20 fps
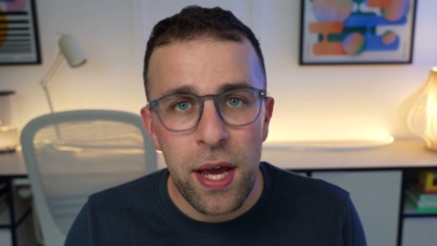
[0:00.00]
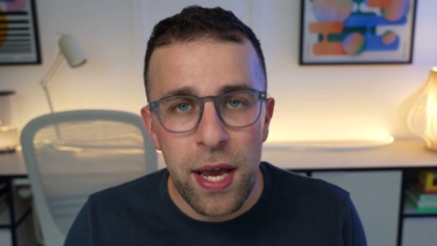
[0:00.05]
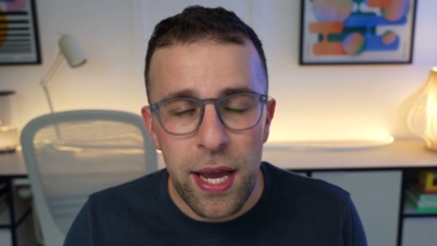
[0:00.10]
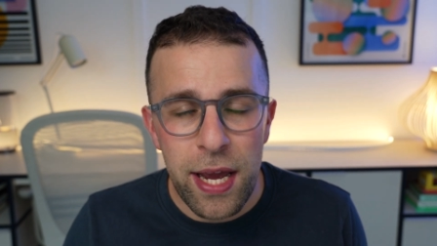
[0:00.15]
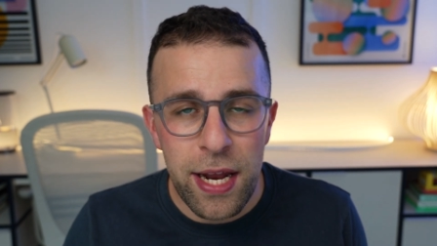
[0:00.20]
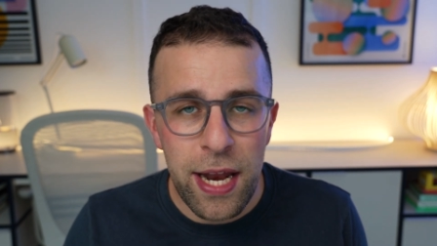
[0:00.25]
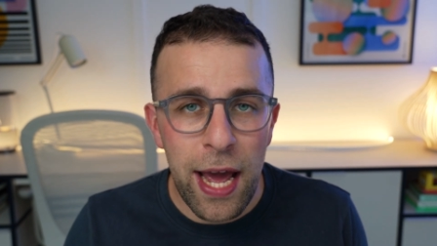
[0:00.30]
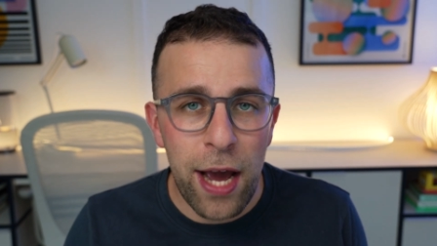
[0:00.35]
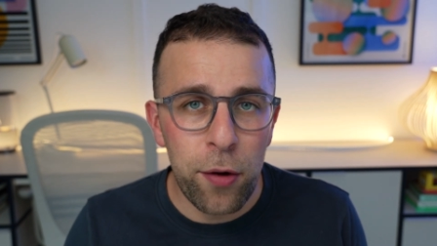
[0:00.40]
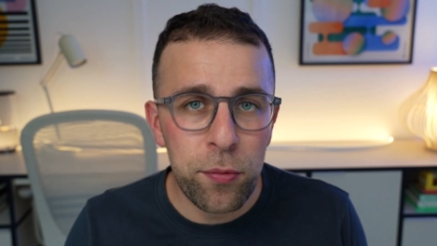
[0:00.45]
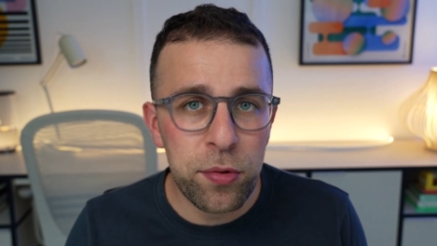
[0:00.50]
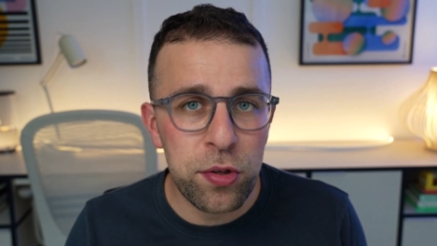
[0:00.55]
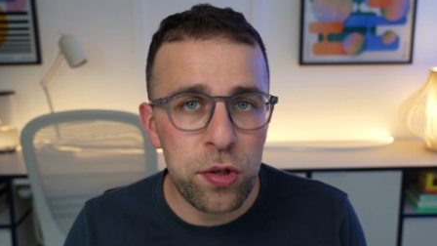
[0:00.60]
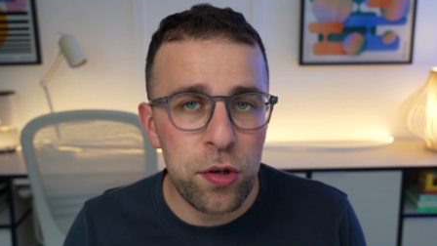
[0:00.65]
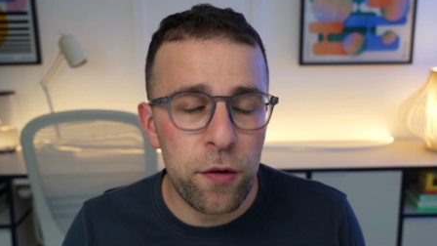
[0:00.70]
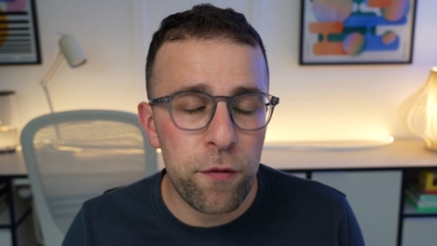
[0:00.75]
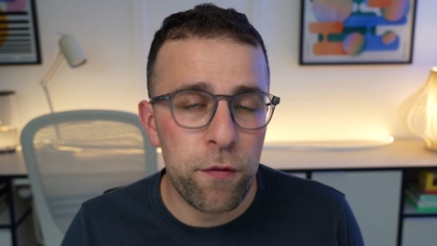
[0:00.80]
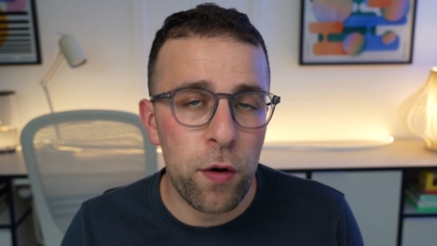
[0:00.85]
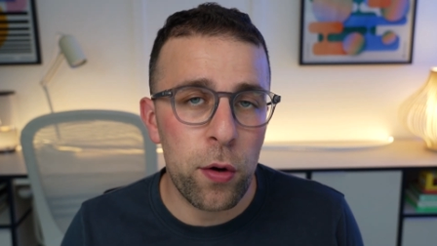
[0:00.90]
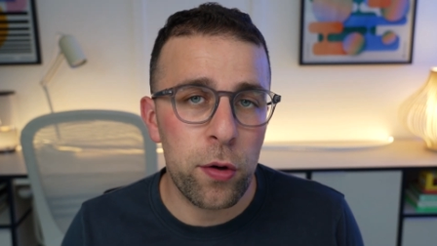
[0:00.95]
It helps you
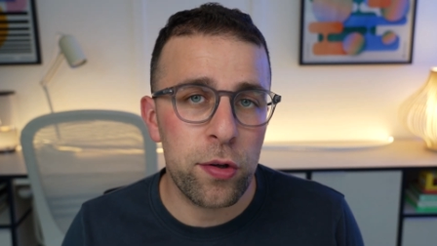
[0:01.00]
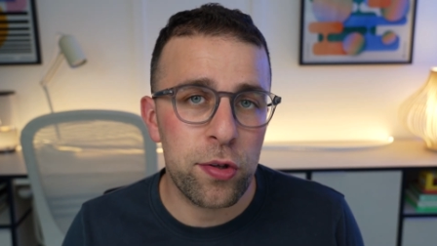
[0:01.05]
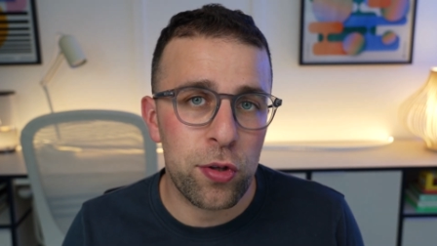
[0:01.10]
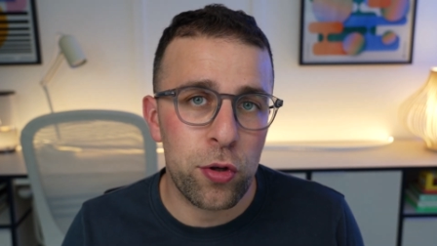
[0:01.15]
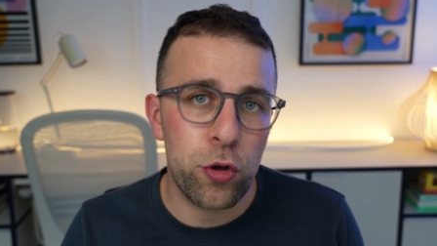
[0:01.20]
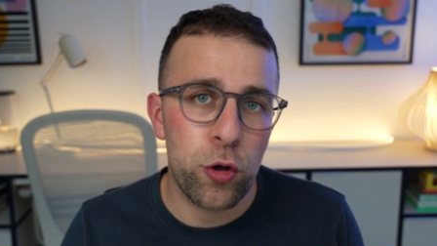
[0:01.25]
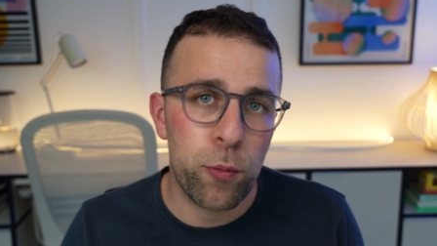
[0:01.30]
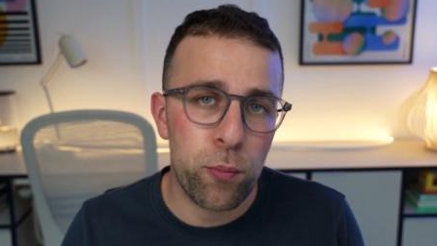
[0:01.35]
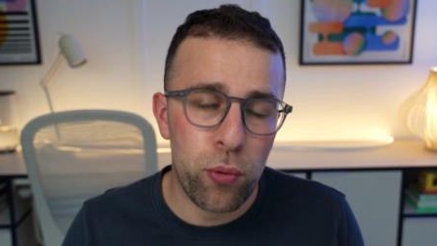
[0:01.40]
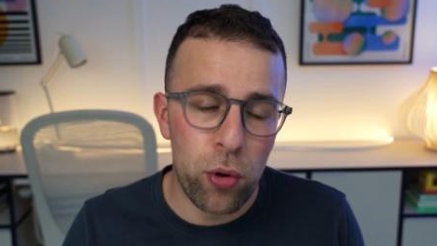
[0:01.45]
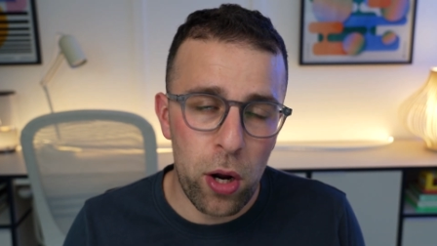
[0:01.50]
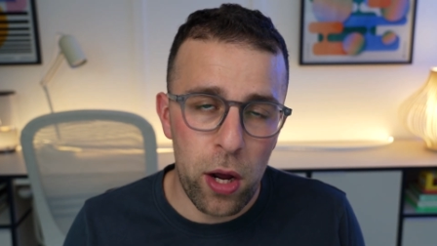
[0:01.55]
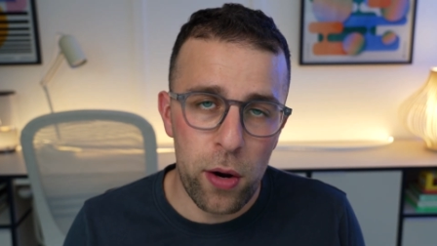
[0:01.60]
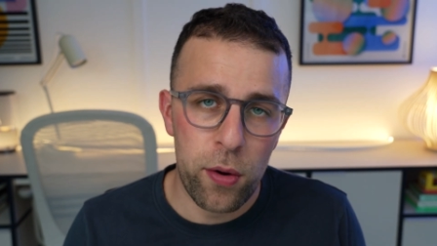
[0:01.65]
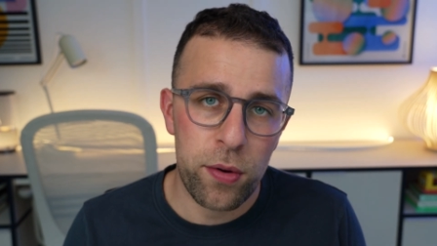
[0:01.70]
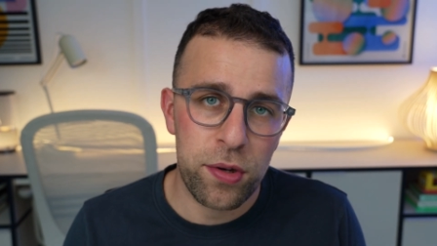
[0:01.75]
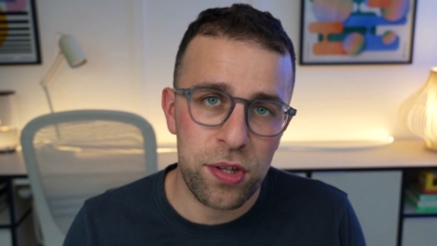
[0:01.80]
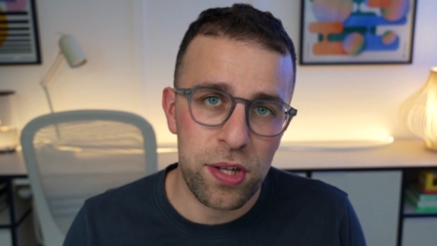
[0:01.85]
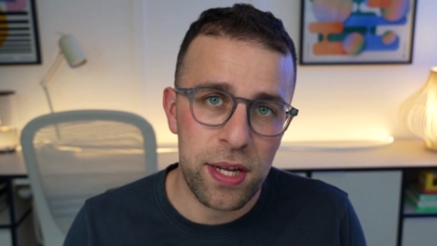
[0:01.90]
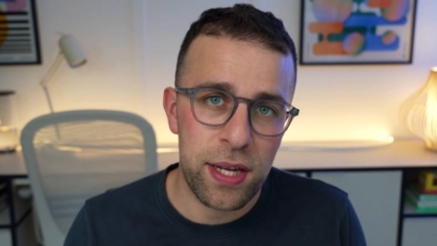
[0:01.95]
to focus on your
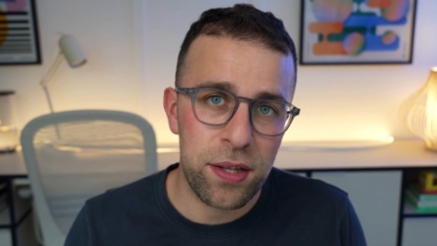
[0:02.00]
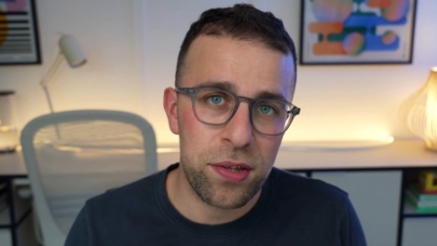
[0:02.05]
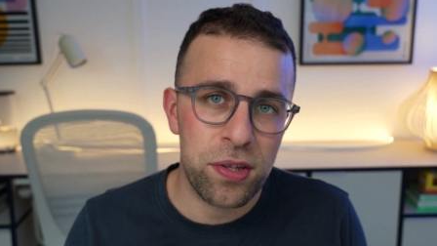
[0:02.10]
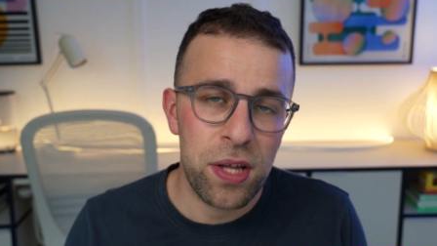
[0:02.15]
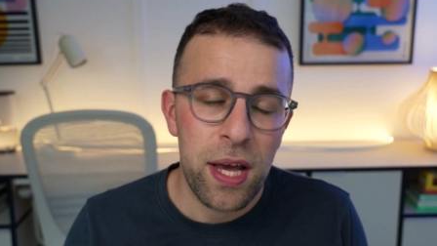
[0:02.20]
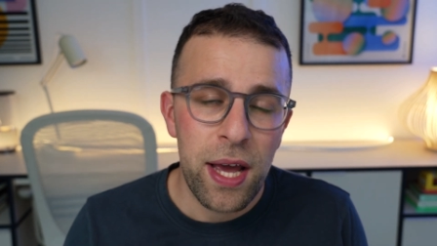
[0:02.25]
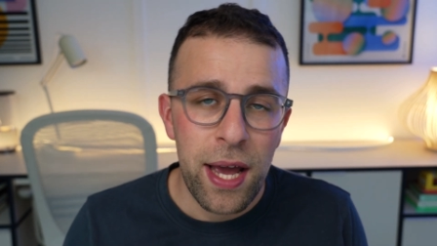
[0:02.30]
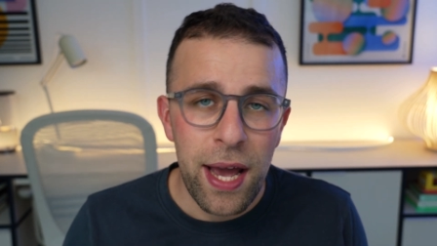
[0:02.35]
priorities,